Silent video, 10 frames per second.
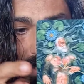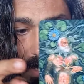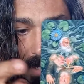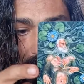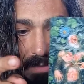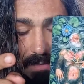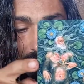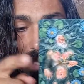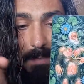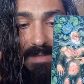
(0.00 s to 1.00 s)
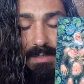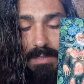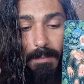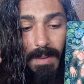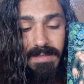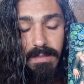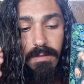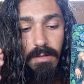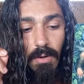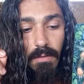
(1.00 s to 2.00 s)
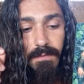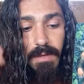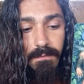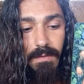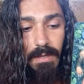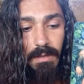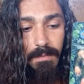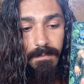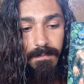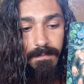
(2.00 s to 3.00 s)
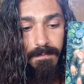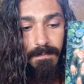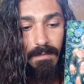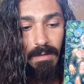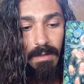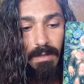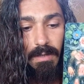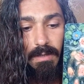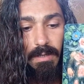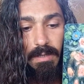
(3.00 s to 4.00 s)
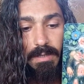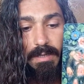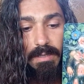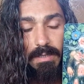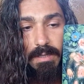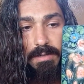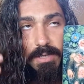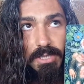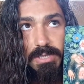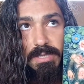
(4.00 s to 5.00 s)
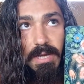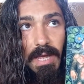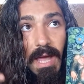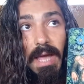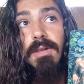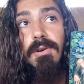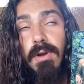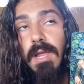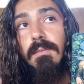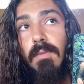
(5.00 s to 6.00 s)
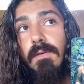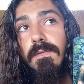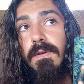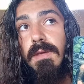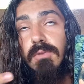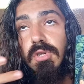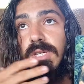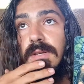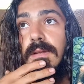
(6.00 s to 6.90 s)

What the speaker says: has a capacity of giving. He reached a higher realm of emotion.